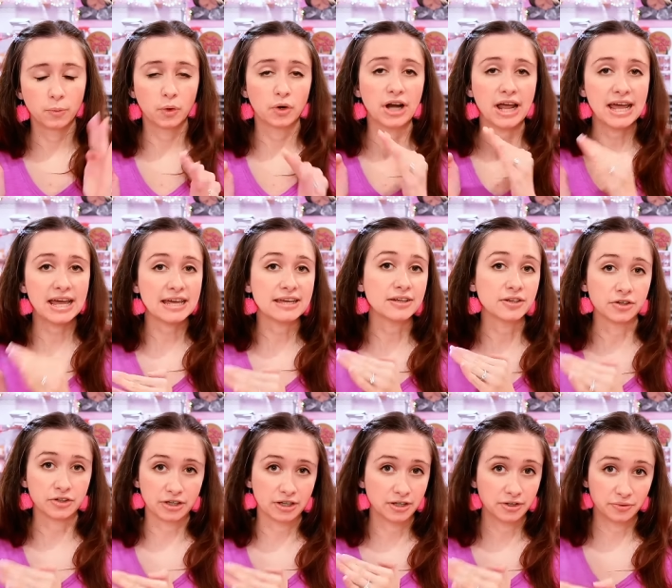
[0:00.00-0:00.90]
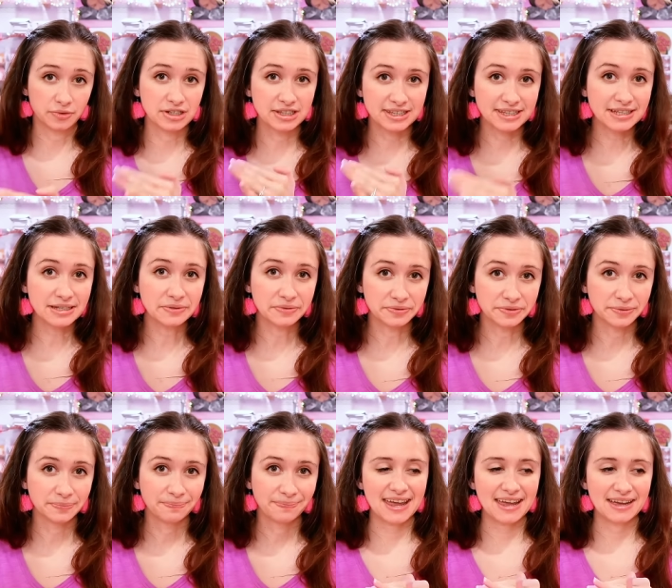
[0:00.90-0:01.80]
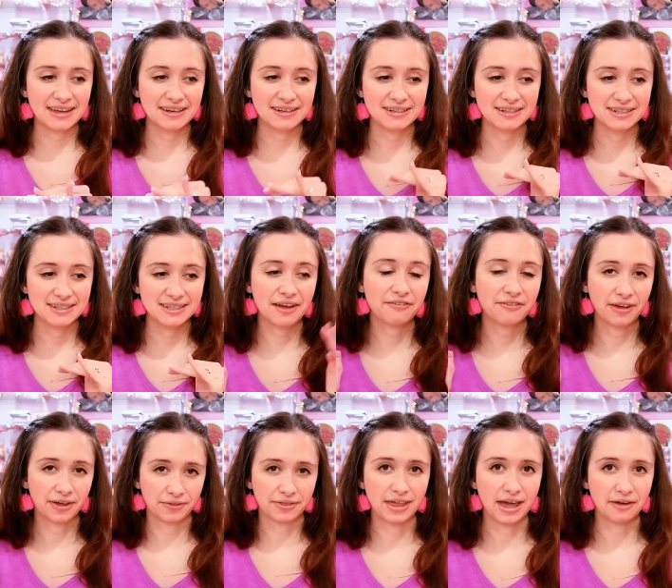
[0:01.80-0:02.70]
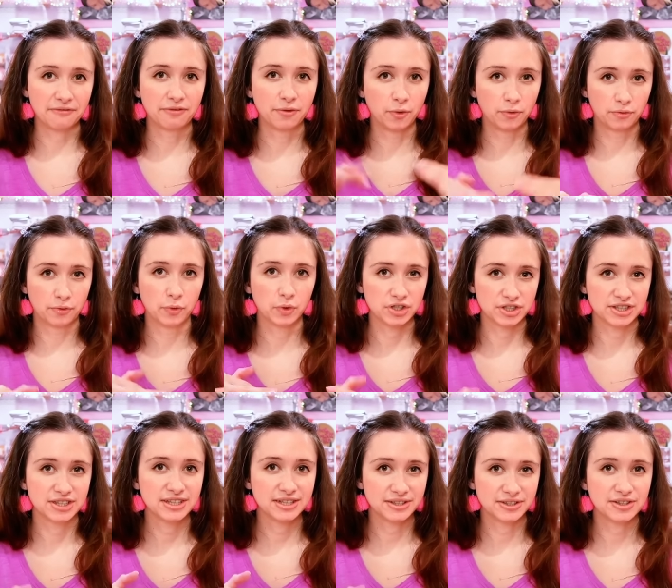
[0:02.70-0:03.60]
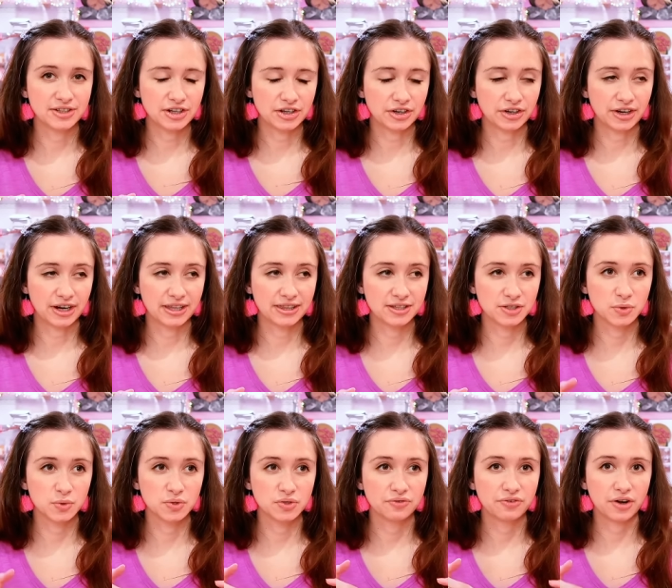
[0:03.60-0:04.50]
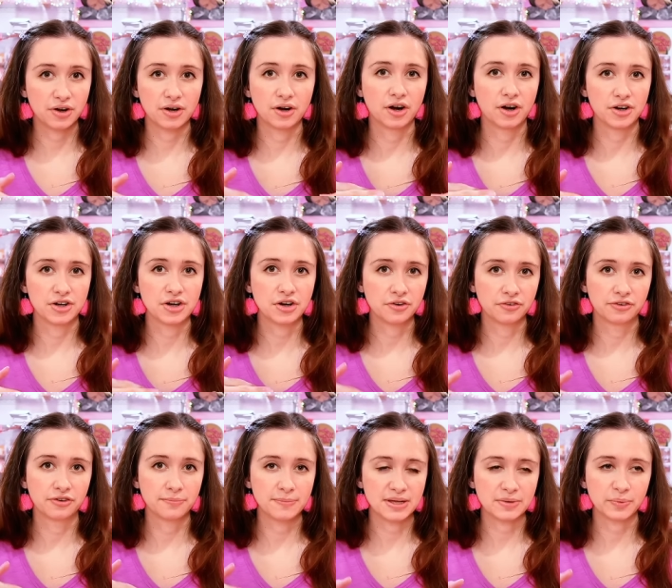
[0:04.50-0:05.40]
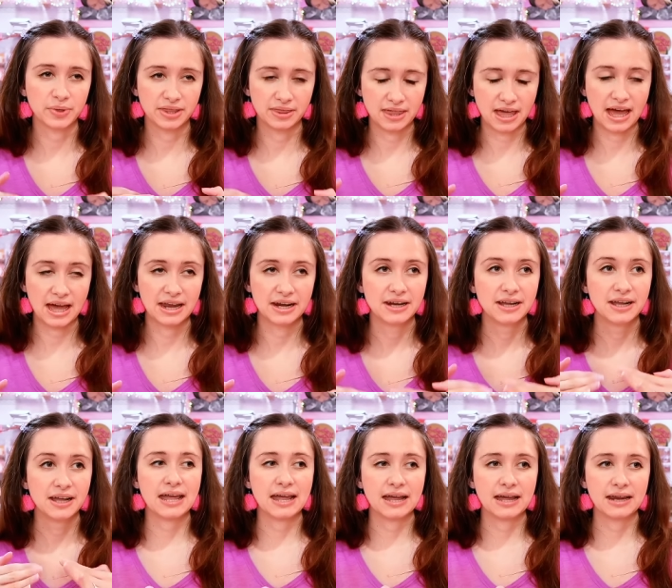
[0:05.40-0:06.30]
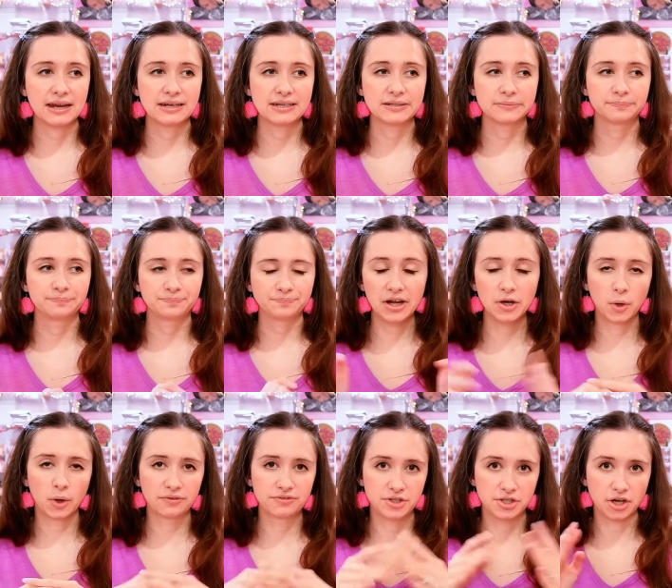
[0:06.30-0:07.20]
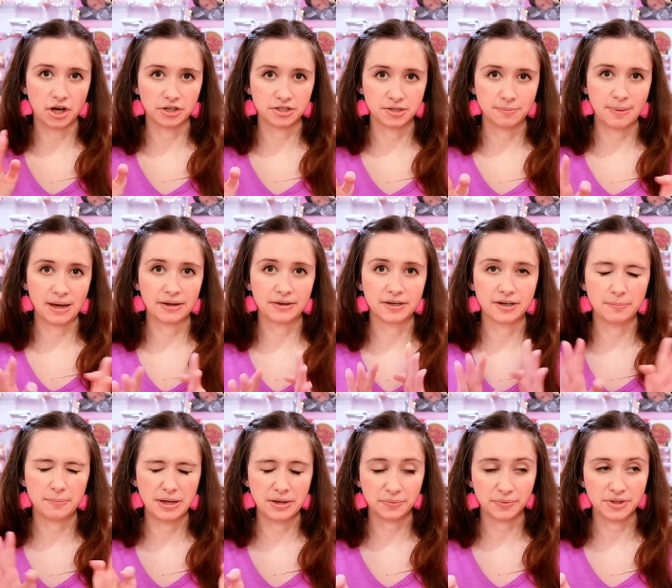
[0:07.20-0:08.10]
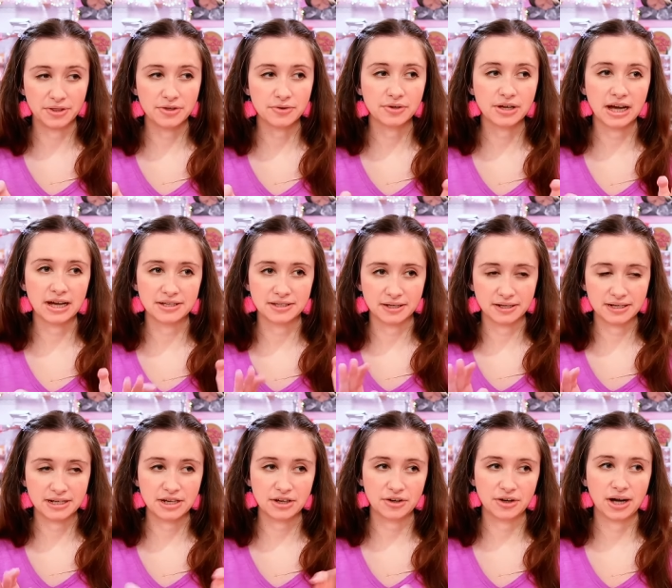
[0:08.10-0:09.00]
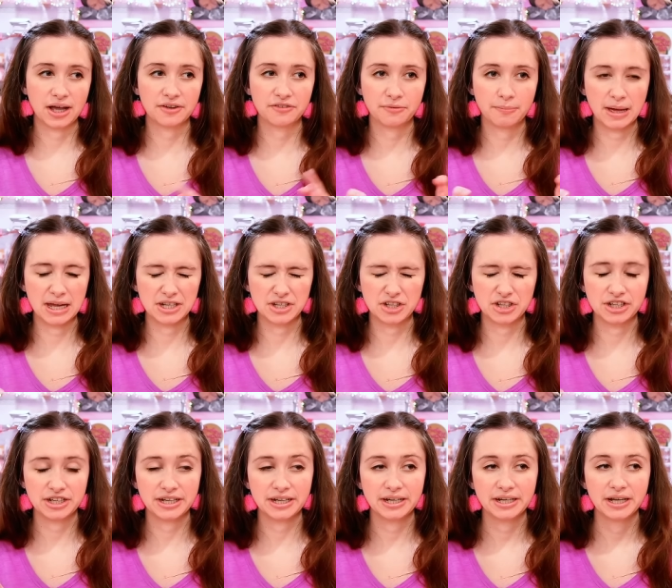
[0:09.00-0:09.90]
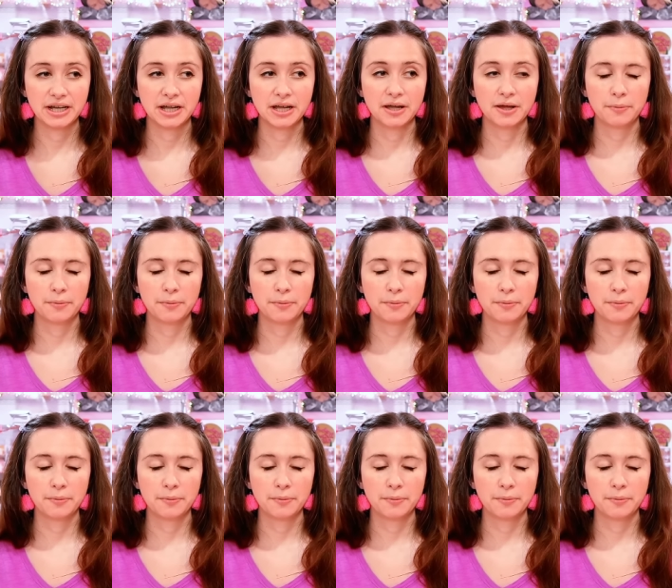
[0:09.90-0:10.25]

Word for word: the more hate you're gonna receive. And I felt that full force this year, and this was a very hard year for me with that. And I know I've talked about it a bit with you guys on here, and I've mentioned it,